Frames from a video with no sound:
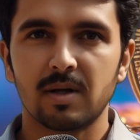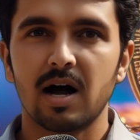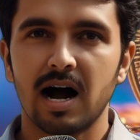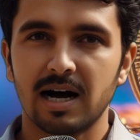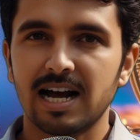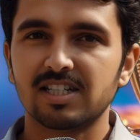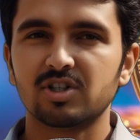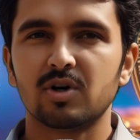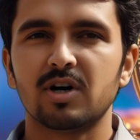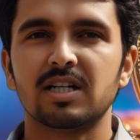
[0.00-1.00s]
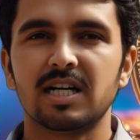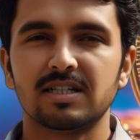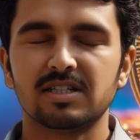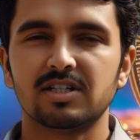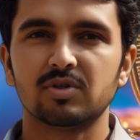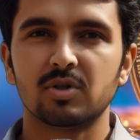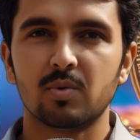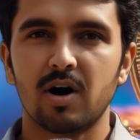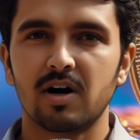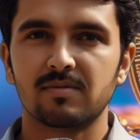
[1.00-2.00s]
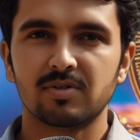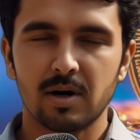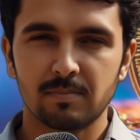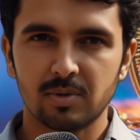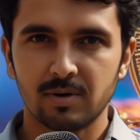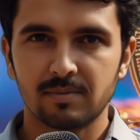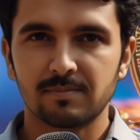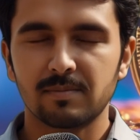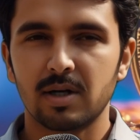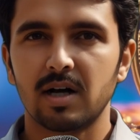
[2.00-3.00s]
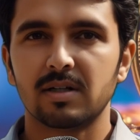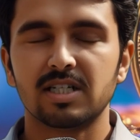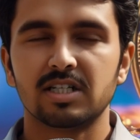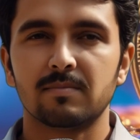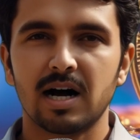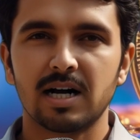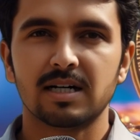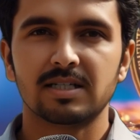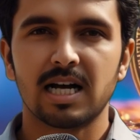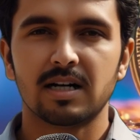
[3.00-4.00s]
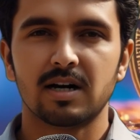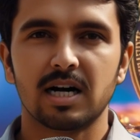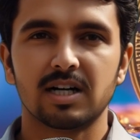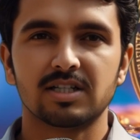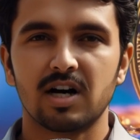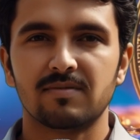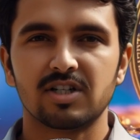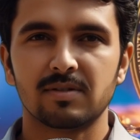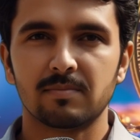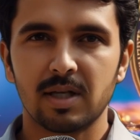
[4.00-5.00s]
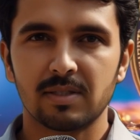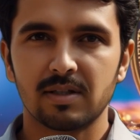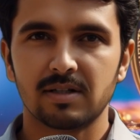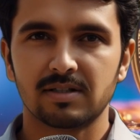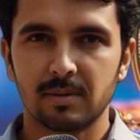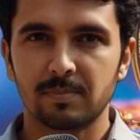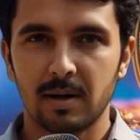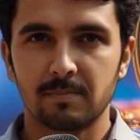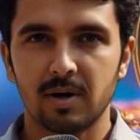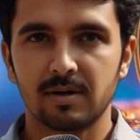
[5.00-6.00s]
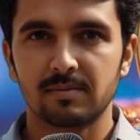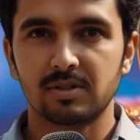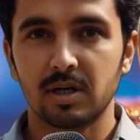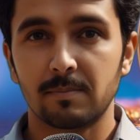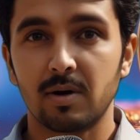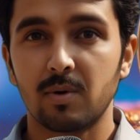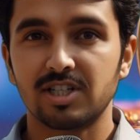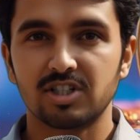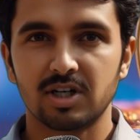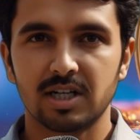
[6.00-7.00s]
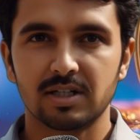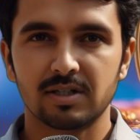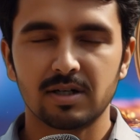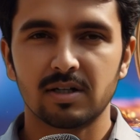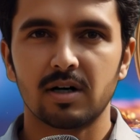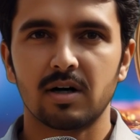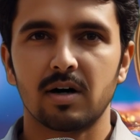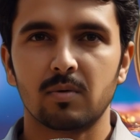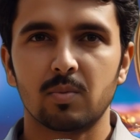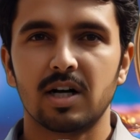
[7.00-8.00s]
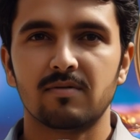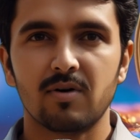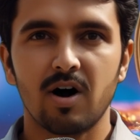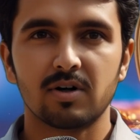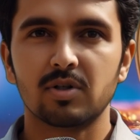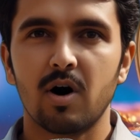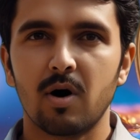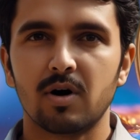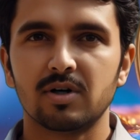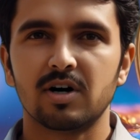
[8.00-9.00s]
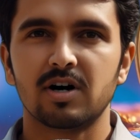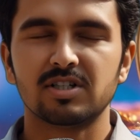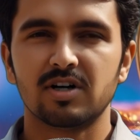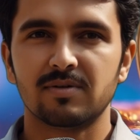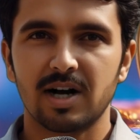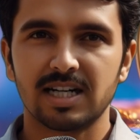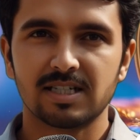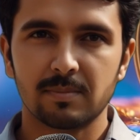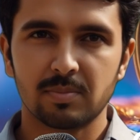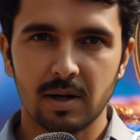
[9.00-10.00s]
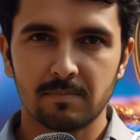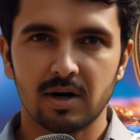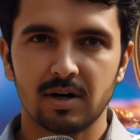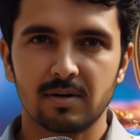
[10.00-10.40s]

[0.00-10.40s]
Our last story takes us to the world of crypto. This market is entering its toughest month, September. The big question is, will it fall to the old curse of red September,